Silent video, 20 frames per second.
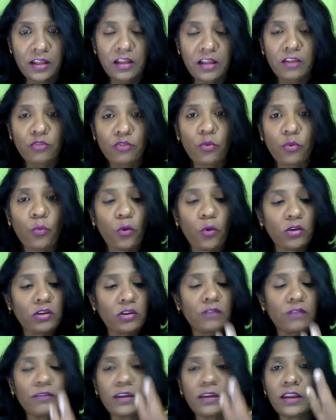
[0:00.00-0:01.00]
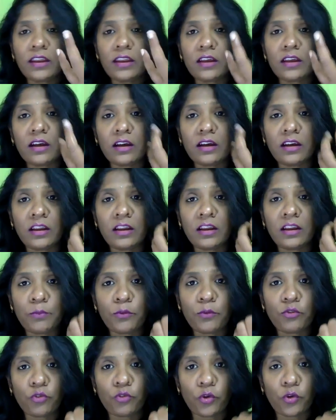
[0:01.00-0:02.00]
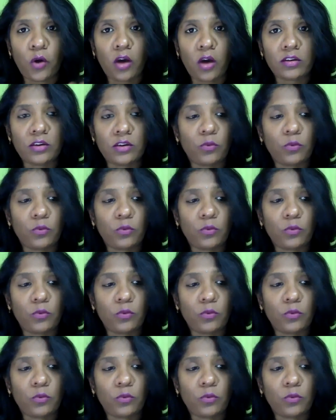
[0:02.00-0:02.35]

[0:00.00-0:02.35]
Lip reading: So whatever inputs you got it,